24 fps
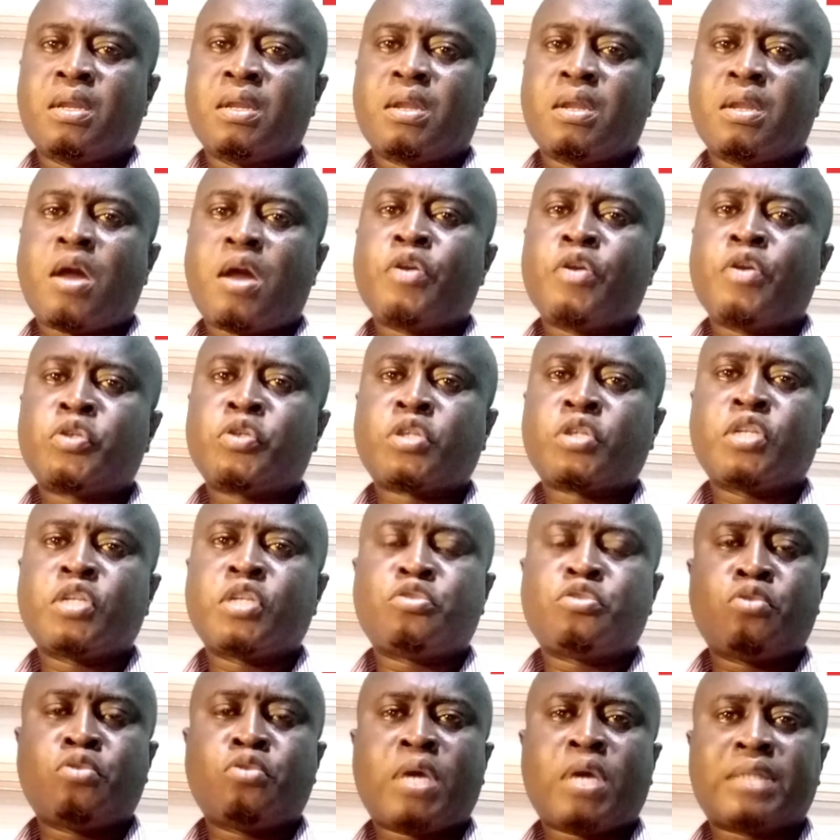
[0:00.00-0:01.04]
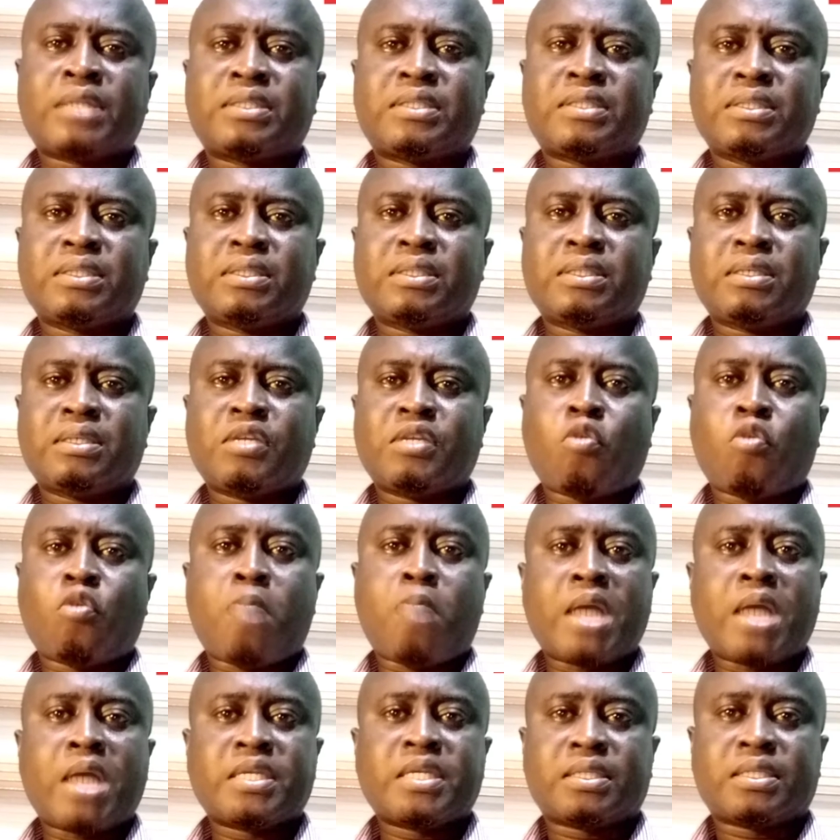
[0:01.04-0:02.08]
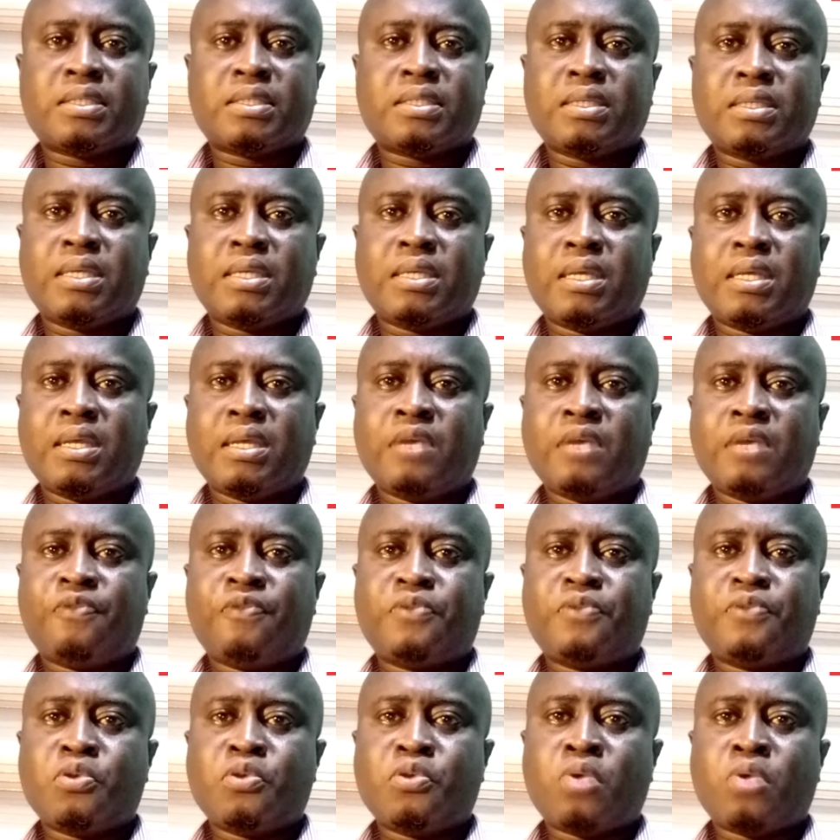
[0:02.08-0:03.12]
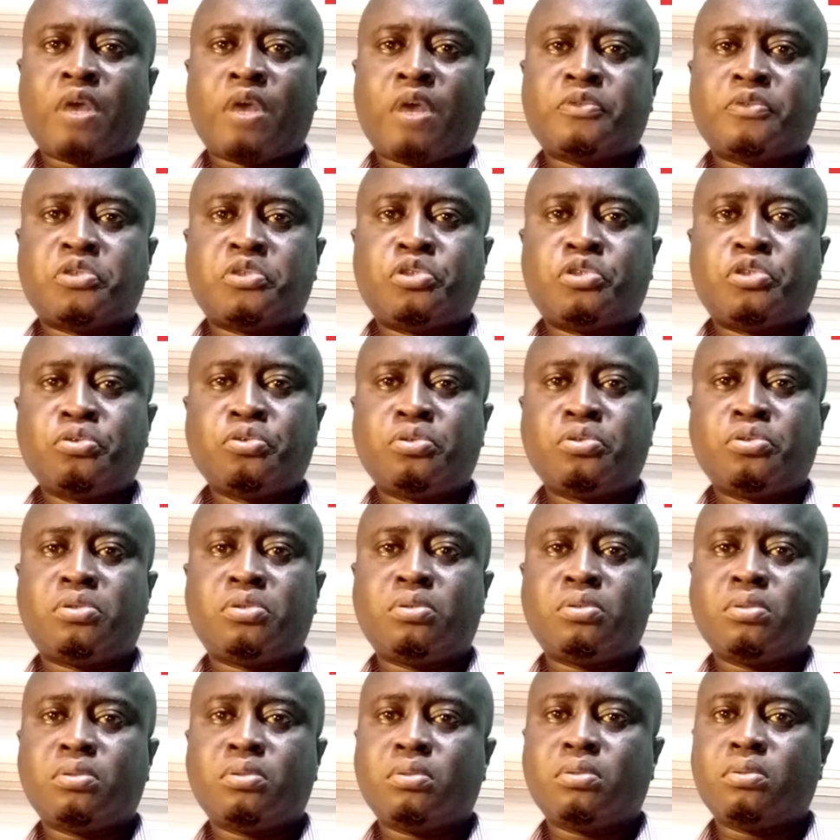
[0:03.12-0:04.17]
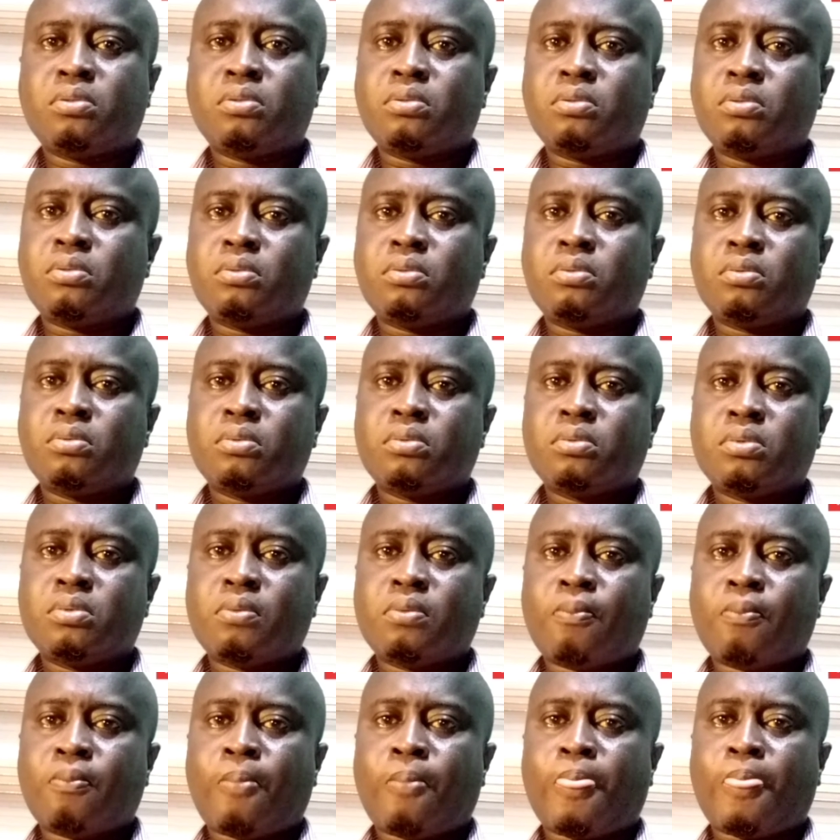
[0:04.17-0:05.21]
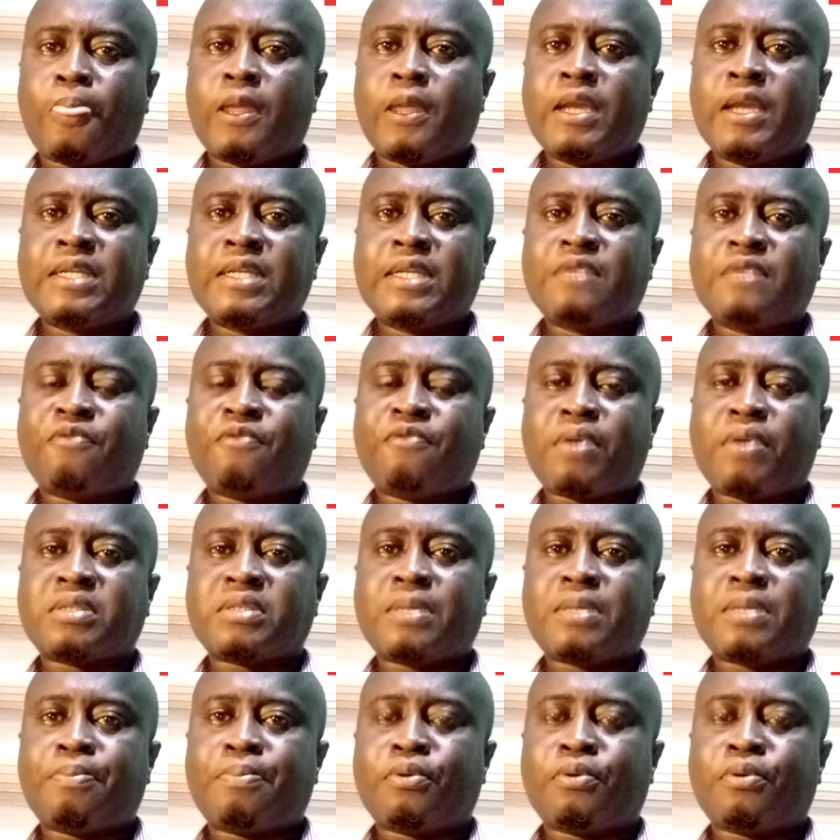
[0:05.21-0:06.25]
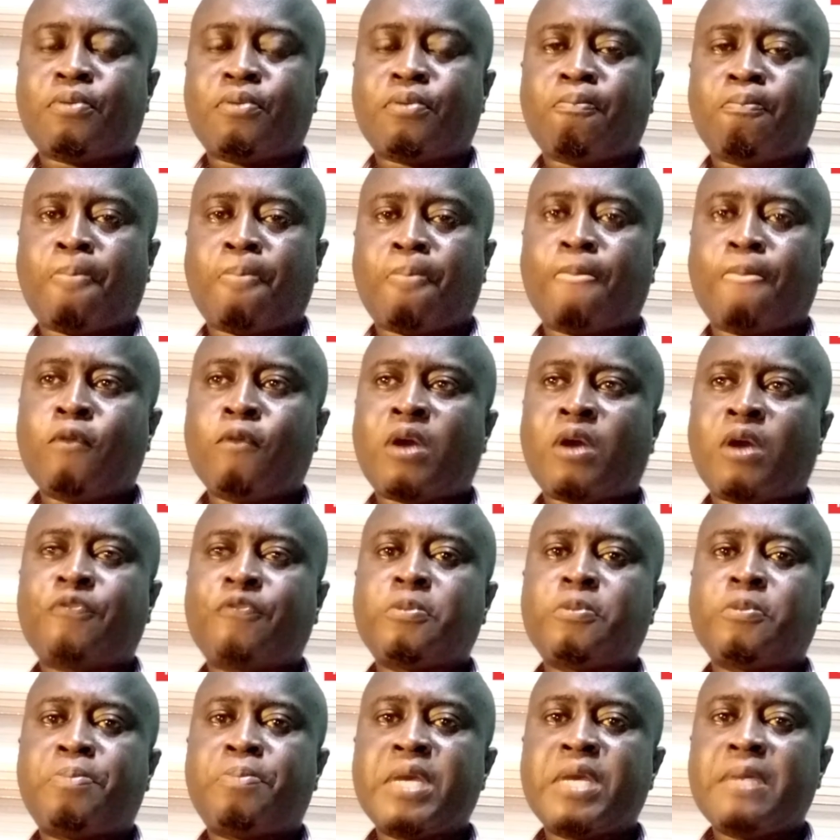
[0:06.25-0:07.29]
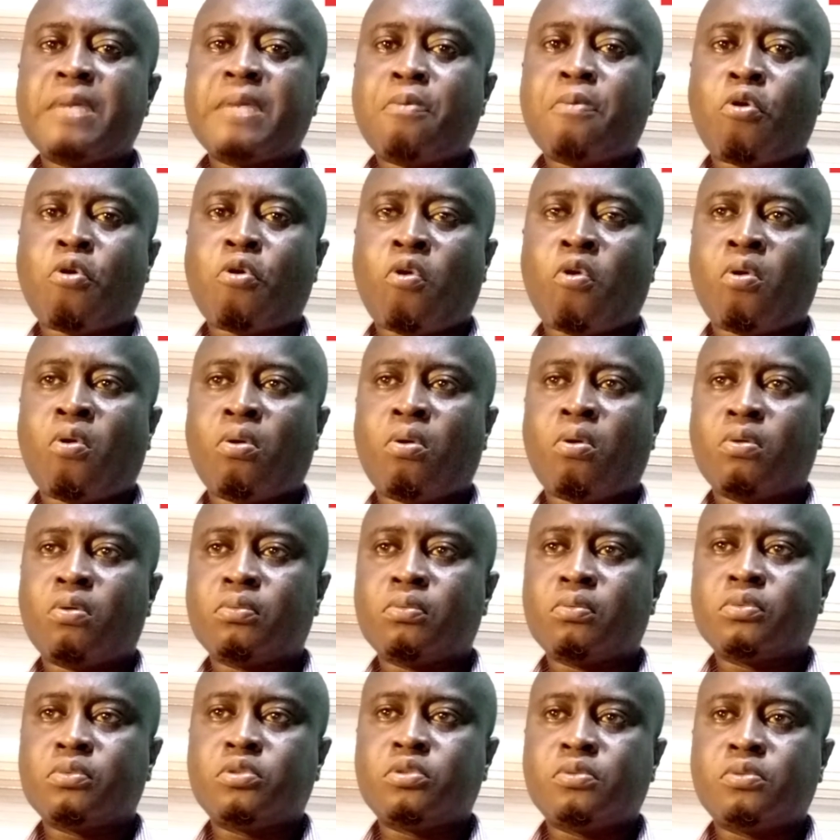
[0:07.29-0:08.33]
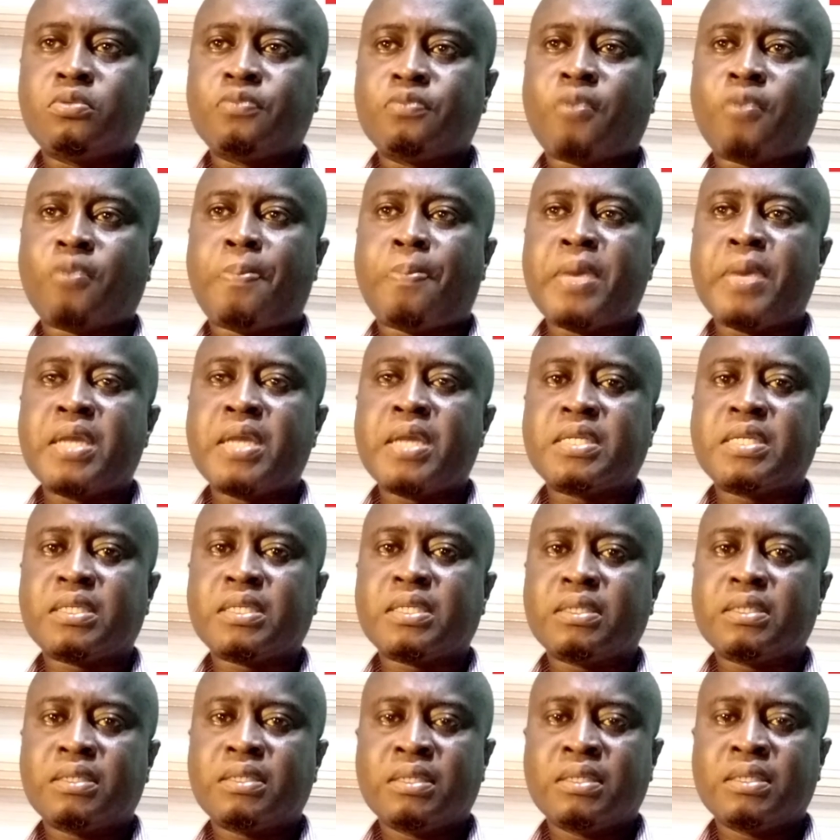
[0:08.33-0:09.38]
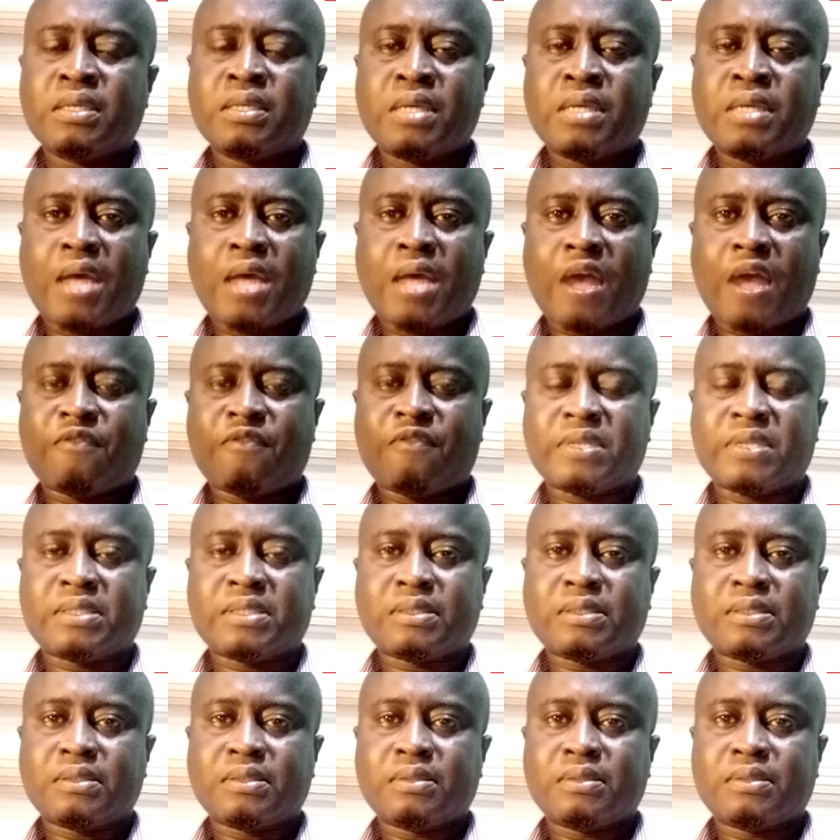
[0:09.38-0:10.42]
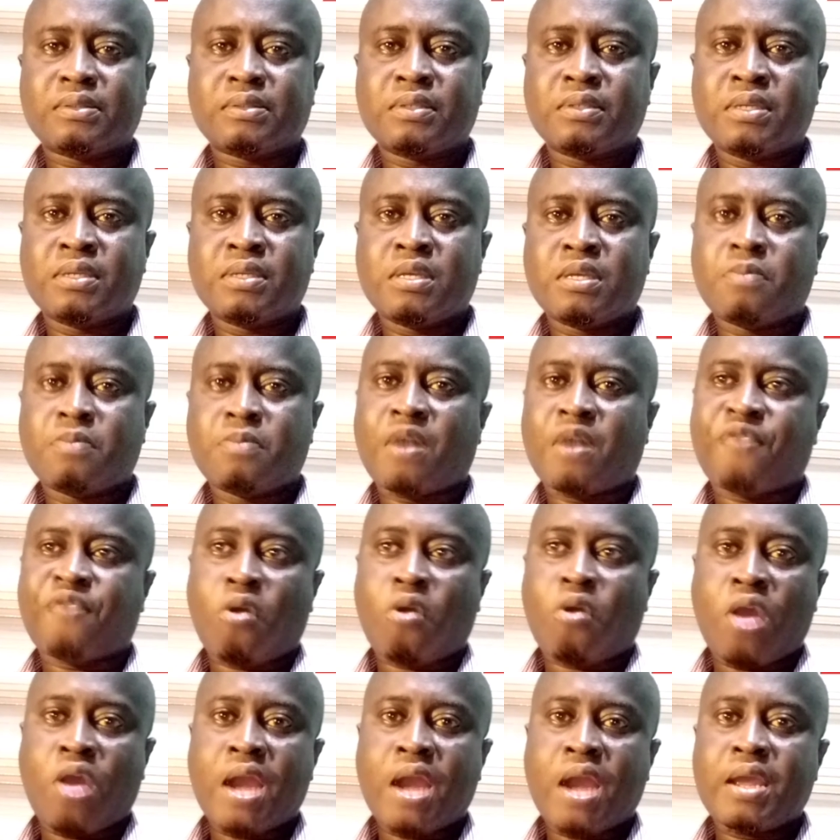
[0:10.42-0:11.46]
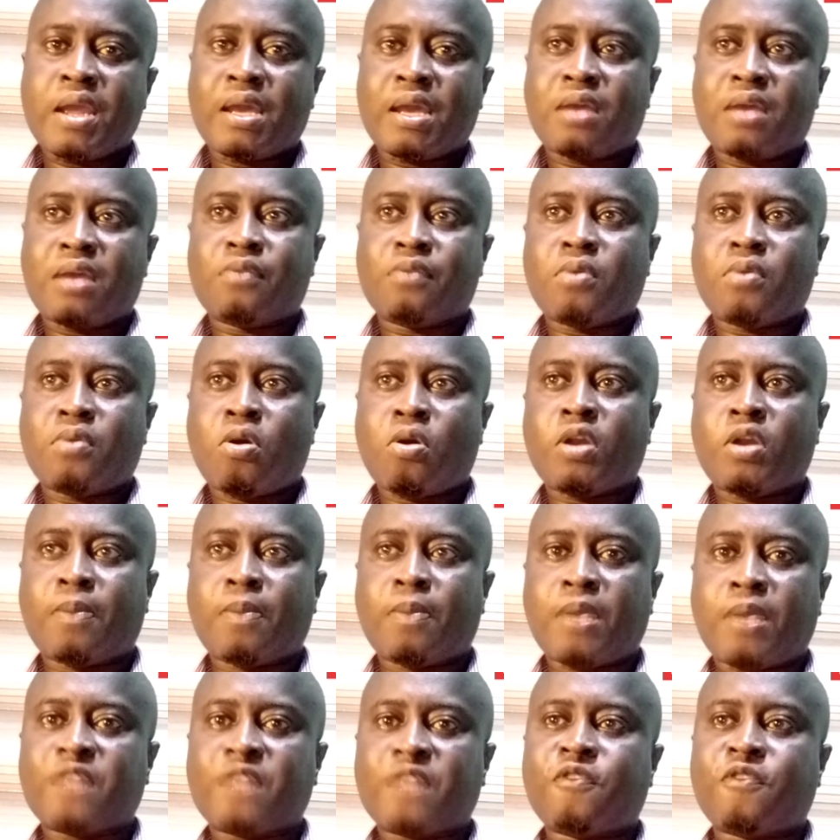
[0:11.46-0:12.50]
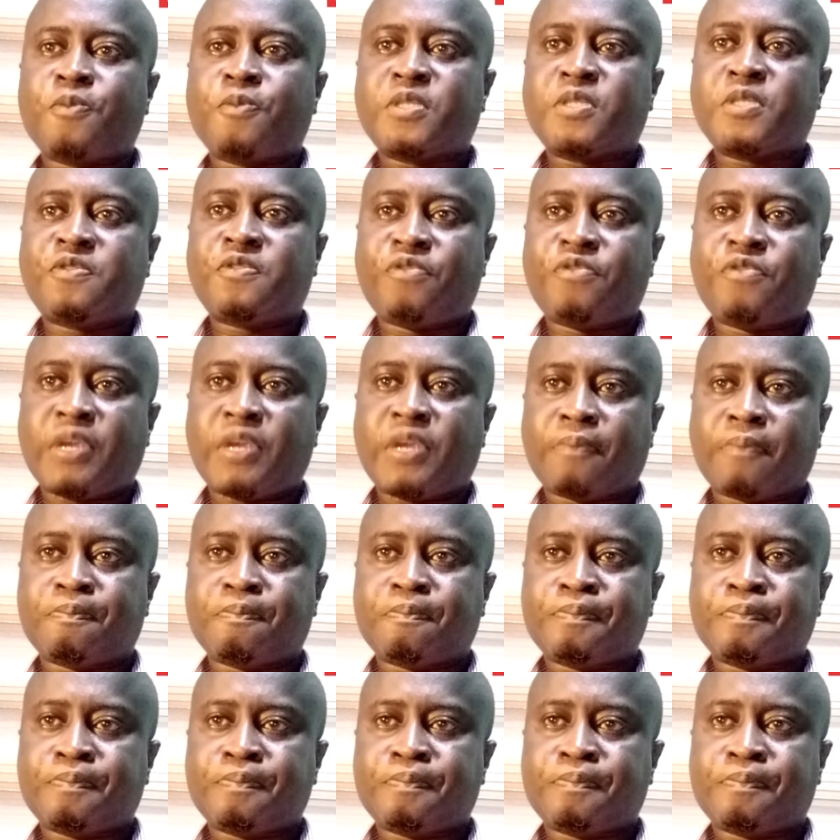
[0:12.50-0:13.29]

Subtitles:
Now, you also need to look at your budget. If you have to choose LinkedIn, for example, you'd have to pay more for paid adverts. But for organic, all the platforms is free.